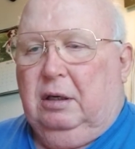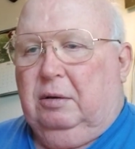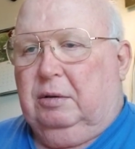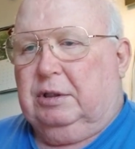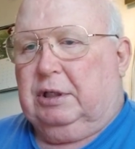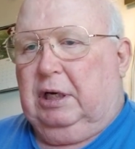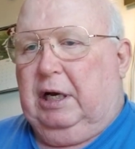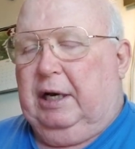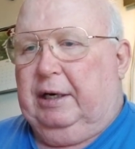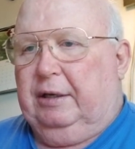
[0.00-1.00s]
was
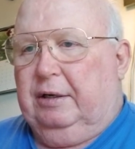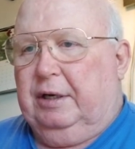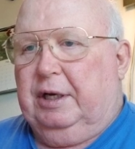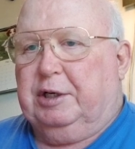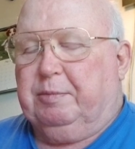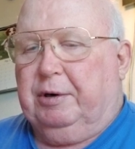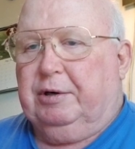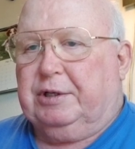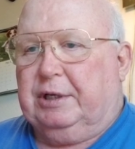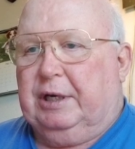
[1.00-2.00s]
allotted, and each
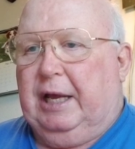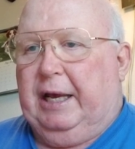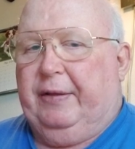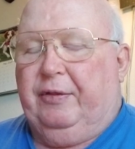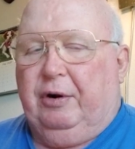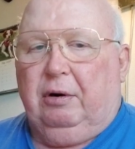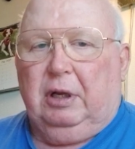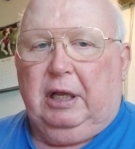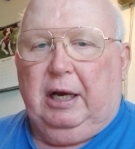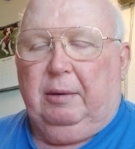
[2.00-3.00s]
person had their
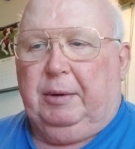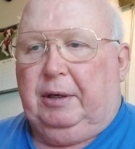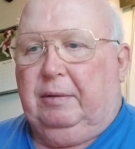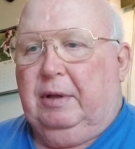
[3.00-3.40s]
allotment.